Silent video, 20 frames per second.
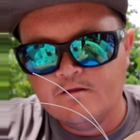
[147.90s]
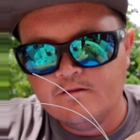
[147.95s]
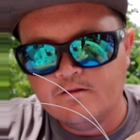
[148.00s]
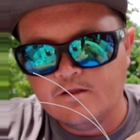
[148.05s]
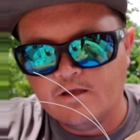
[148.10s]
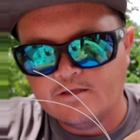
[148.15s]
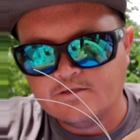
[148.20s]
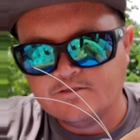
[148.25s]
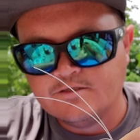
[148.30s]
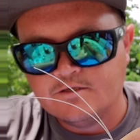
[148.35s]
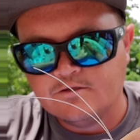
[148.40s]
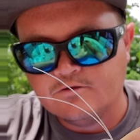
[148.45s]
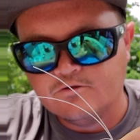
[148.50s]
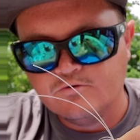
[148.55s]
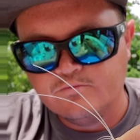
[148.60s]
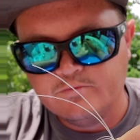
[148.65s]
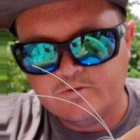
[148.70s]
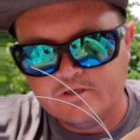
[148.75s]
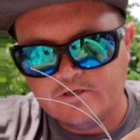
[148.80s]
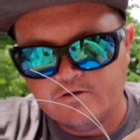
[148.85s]
That's the
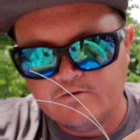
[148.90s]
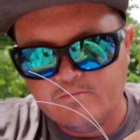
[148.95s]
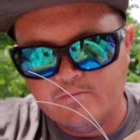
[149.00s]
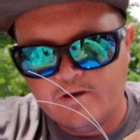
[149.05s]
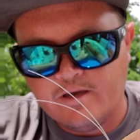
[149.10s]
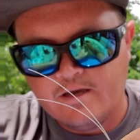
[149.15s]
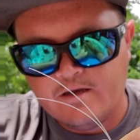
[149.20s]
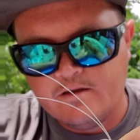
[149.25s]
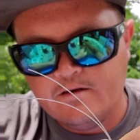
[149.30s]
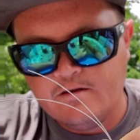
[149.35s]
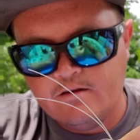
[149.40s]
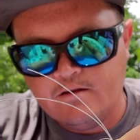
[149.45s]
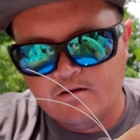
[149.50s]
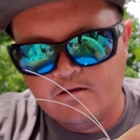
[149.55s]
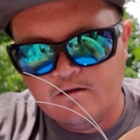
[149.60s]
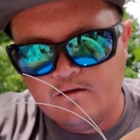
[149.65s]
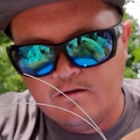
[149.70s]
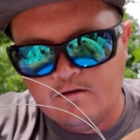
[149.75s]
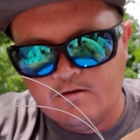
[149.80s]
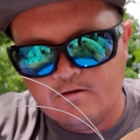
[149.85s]
loop that you made.
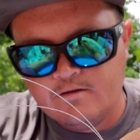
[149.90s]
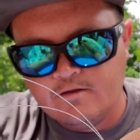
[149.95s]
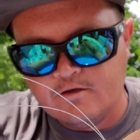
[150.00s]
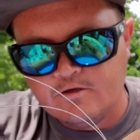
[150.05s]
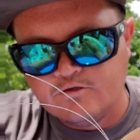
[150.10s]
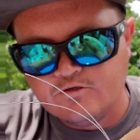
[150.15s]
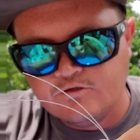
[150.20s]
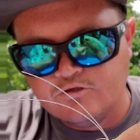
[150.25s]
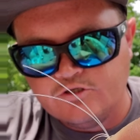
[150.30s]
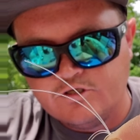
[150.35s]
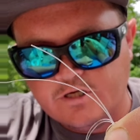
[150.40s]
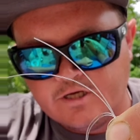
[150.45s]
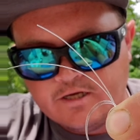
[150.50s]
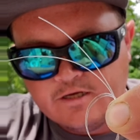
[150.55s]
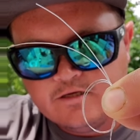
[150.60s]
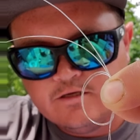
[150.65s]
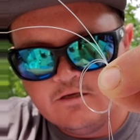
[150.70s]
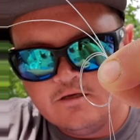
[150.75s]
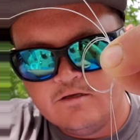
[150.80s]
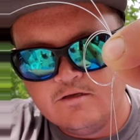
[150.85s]
There's your
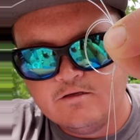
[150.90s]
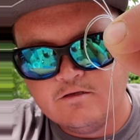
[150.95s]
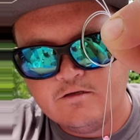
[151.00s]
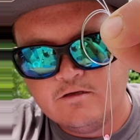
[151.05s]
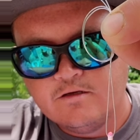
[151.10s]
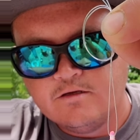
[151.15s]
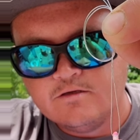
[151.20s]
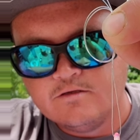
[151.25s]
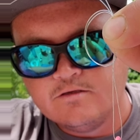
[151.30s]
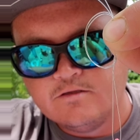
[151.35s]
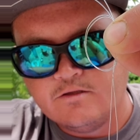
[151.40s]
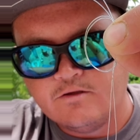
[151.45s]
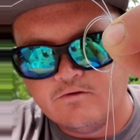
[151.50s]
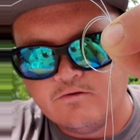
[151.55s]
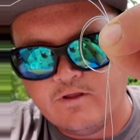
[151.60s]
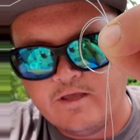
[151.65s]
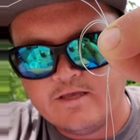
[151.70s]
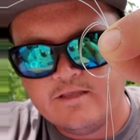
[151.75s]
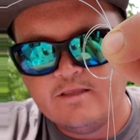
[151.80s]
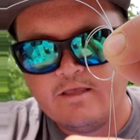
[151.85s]
jig, still
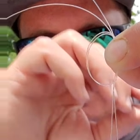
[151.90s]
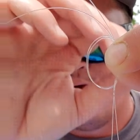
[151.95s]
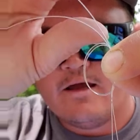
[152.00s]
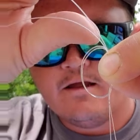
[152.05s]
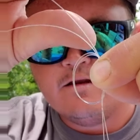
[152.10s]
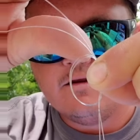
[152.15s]
like that.